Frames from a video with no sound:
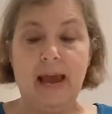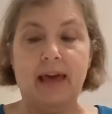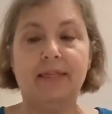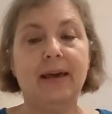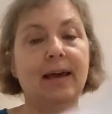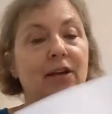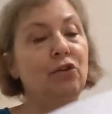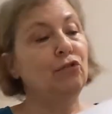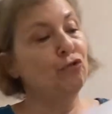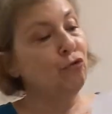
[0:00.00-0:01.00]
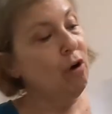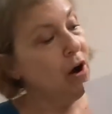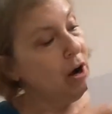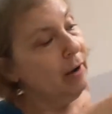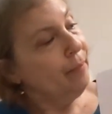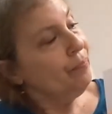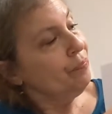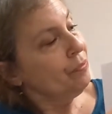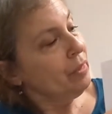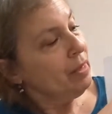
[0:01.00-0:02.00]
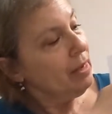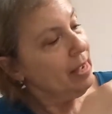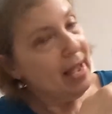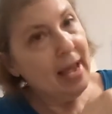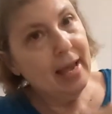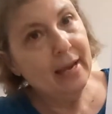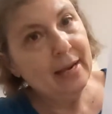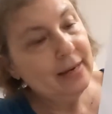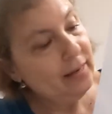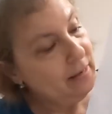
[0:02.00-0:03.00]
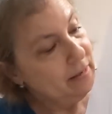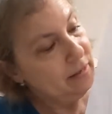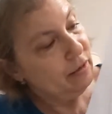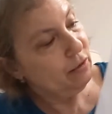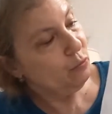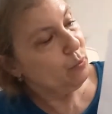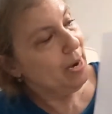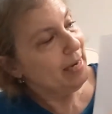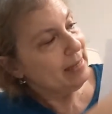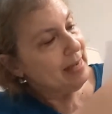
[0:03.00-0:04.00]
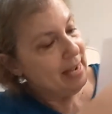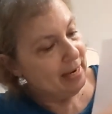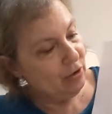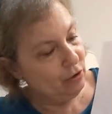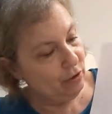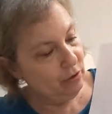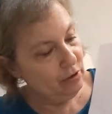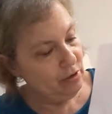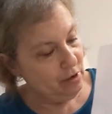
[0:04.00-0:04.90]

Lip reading: And then you draw a rectangle.